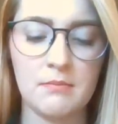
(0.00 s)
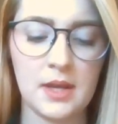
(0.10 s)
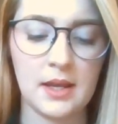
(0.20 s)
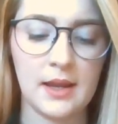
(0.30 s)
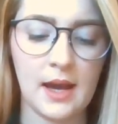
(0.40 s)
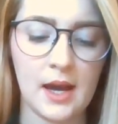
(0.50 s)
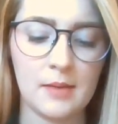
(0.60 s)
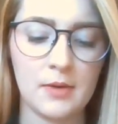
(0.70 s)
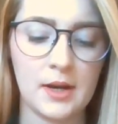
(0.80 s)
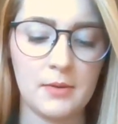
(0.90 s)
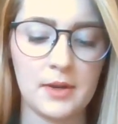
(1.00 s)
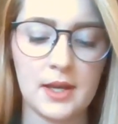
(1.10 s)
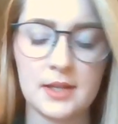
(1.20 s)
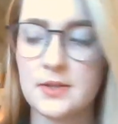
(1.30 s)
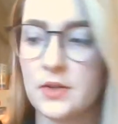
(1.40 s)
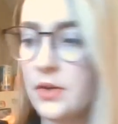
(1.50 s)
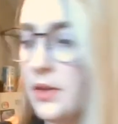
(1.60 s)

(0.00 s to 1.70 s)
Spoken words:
big gob right where that circle